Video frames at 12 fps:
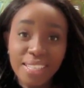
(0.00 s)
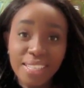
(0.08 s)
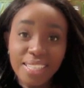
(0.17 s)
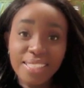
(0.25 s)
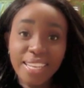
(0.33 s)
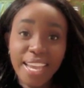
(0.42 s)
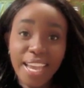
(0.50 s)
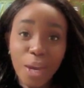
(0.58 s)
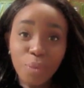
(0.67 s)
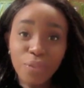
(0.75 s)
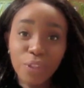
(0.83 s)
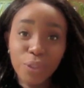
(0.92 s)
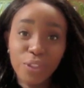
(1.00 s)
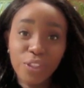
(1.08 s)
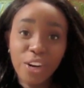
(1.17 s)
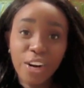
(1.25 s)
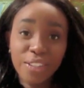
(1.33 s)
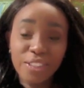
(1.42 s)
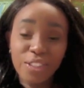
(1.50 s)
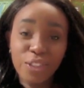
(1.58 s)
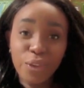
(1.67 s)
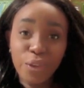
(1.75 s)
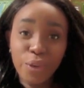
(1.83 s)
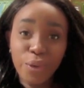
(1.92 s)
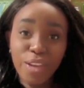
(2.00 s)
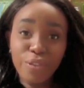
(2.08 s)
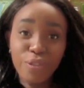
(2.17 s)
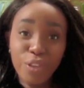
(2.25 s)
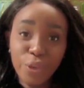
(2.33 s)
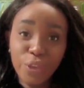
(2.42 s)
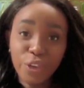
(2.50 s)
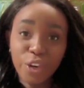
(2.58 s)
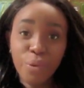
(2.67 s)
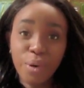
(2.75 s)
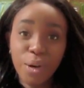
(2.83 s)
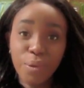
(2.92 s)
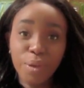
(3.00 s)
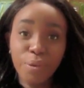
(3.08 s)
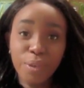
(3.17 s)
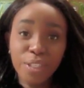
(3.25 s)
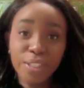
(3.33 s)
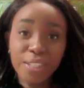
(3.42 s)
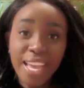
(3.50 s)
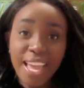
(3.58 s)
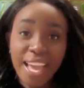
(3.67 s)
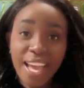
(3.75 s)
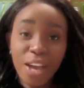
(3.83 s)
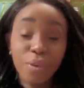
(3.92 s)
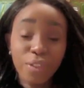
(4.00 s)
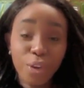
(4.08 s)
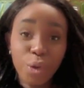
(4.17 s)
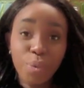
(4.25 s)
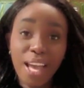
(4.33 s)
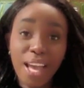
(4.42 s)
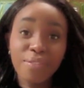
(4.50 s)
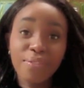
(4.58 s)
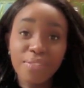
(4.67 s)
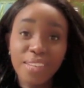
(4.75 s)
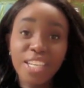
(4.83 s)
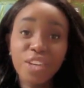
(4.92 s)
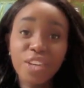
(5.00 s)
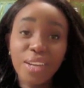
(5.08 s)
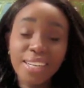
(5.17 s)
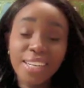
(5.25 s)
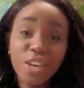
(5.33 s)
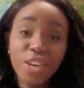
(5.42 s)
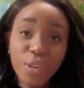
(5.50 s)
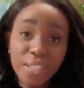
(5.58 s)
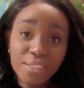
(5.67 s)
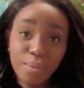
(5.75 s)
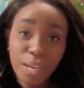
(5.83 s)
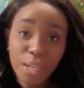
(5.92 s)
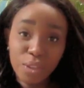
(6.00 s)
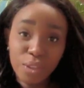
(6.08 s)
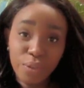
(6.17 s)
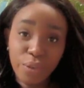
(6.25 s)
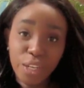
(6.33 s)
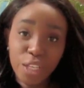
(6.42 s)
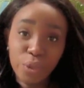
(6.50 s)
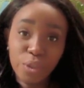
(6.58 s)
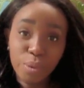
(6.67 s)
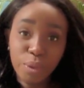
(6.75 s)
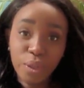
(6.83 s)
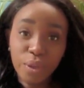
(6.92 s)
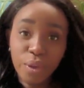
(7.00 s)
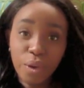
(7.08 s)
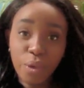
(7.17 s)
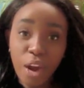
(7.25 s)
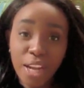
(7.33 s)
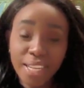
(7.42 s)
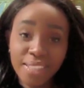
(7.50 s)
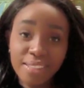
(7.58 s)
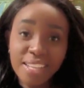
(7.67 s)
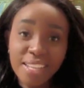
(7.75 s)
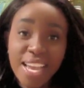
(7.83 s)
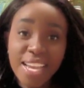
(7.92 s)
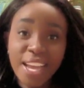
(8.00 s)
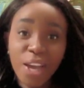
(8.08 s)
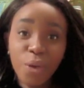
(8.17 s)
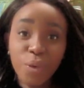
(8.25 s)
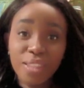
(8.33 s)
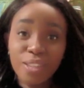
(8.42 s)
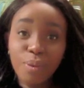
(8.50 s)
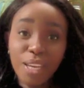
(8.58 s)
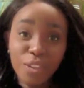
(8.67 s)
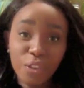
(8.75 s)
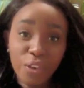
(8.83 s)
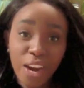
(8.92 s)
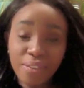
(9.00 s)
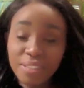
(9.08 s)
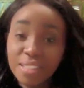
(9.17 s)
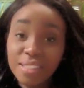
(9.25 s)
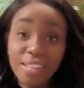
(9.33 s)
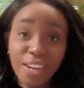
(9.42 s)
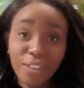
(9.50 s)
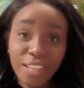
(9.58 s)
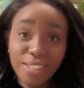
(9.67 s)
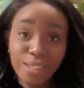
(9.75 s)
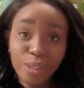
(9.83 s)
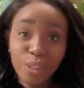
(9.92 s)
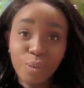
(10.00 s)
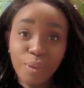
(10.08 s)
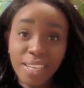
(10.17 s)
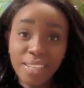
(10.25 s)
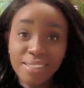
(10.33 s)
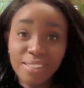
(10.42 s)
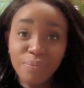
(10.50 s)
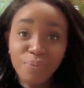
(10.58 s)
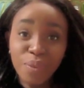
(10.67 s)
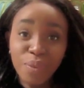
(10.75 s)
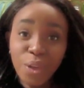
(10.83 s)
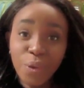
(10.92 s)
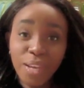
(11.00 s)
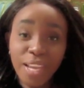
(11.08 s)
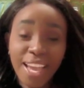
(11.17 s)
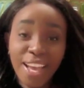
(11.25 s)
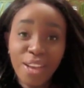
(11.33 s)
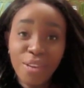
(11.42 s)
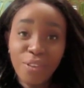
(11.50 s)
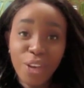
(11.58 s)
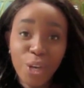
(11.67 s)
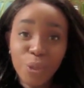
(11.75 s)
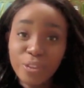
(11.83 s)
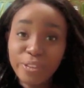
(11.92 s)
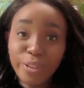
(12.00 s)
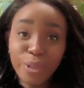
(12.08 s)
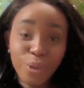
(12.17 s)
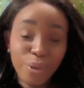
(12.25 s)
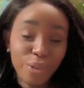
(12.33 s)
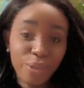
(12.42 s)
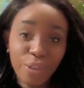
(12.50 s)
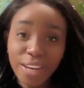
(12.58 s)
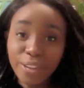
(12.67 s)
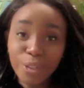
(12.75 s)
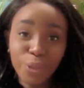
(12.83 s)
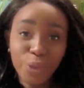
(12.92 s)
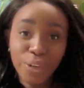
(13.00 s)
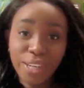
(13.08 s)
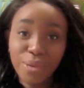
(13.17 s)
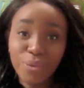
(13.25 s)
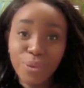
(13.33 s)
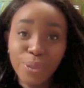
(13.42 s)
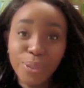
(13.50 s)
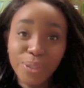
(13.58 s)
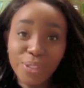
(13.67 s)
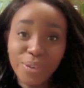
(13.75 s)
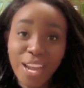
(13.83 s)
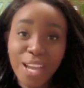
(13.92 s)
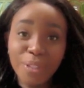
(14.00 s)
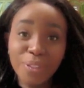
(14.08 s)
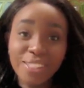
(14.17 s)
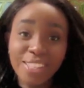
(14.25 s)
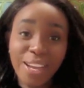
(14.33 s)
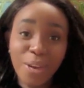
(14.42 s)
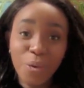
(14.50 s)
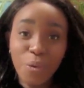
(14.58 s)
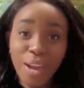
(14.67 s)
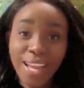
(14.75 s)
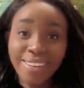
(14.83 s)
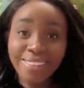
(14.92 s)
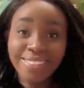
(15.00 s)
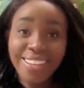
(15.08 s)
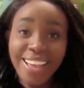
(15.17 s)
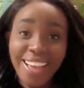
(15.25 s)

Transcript: a helpful start to a future where we will, with hope, have an increased amount of reusable rockets. Now, with spacecraft and satellites in space, we have a whole slew of regulatory rules around when